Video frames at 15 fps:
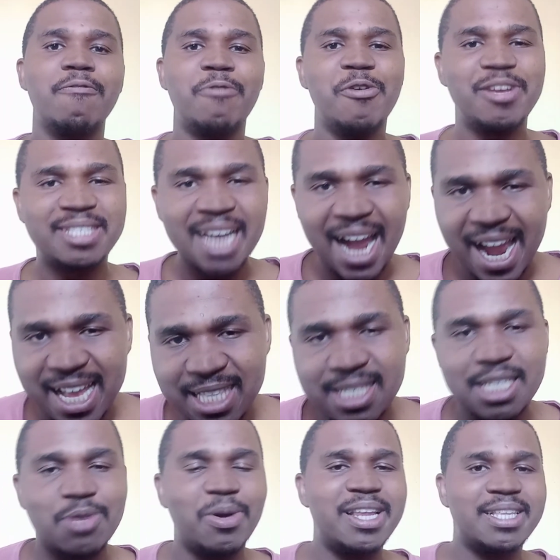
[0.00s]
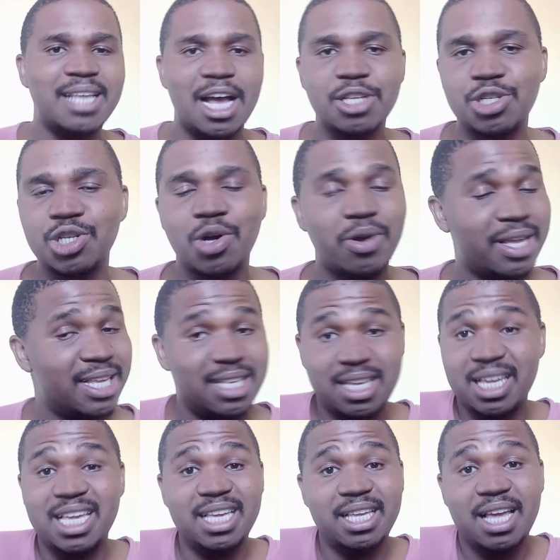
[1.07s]
very tight in what he does. You know,
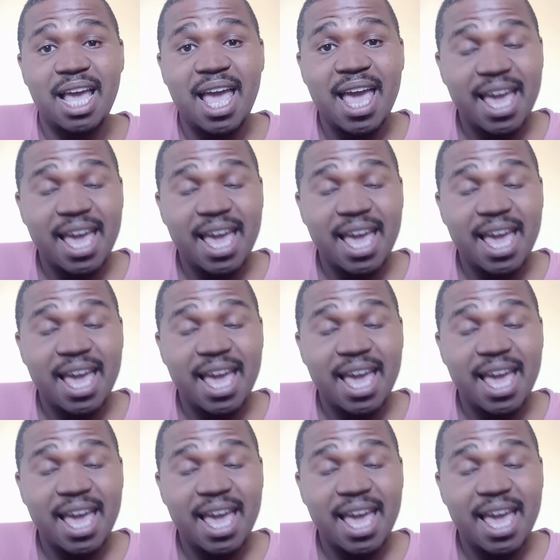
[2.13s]
he